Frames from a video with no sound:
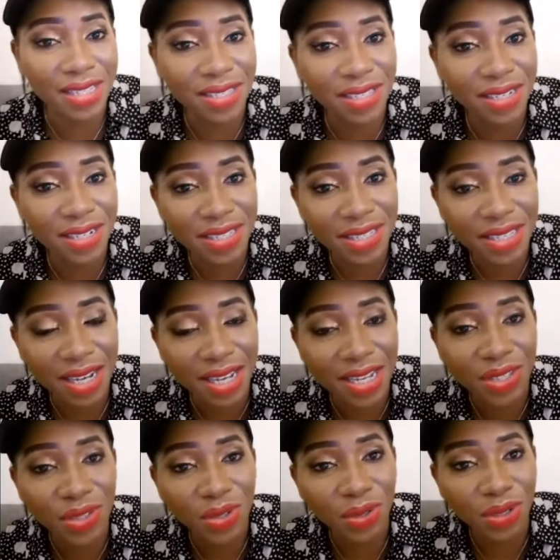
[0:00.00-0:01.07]
they say na
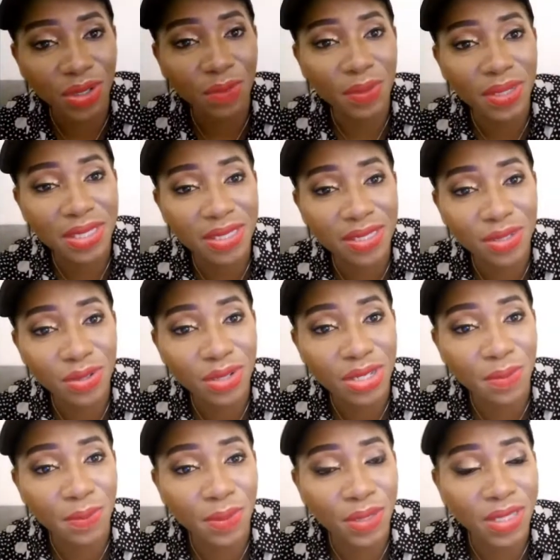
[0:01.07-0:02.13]
8 o'clock, where children
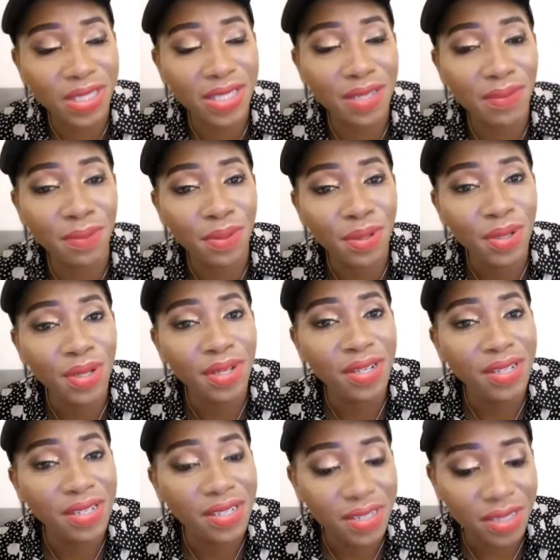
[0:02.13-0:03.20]
supposed sleep.
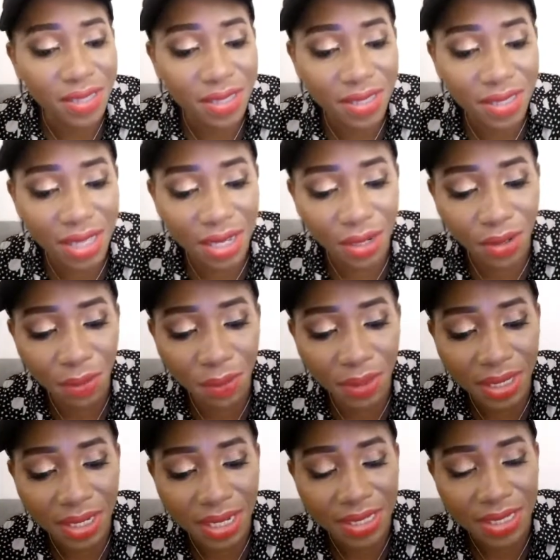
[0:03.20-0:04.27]
I don't know
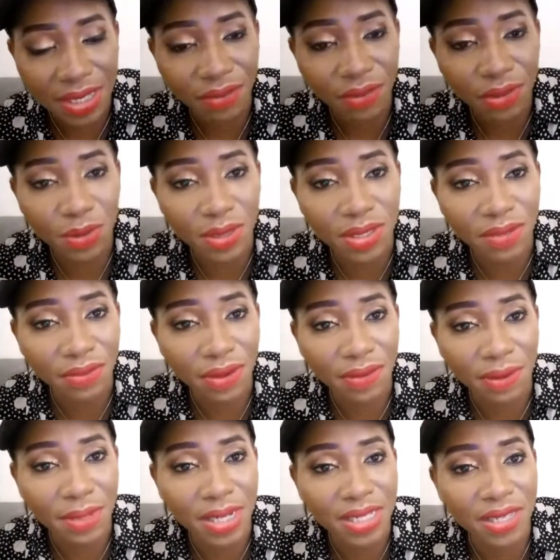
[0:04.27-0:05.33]
whether na 7:25
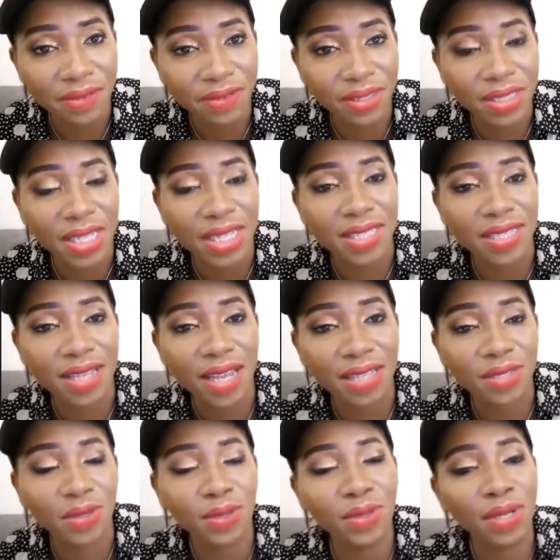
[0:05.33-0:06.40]
or na 7:30. Her
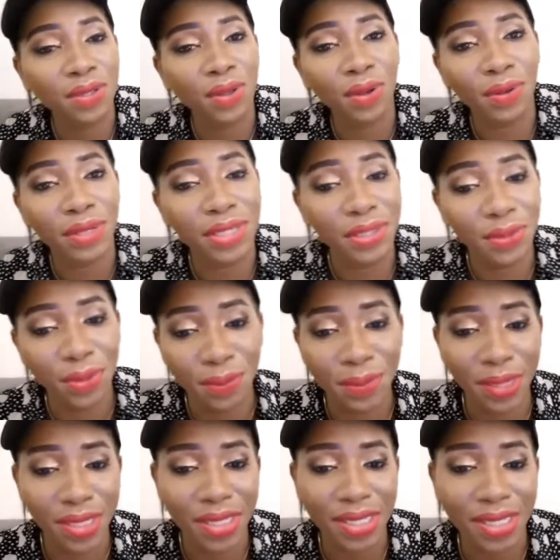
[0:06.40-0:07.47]
children don already go
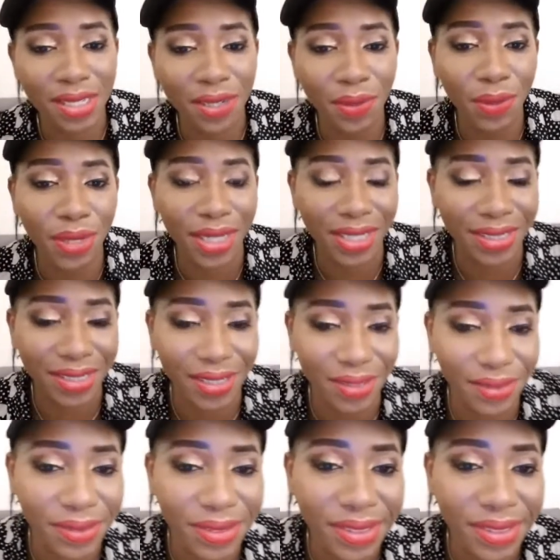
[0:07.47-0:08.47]
bed, go lie down.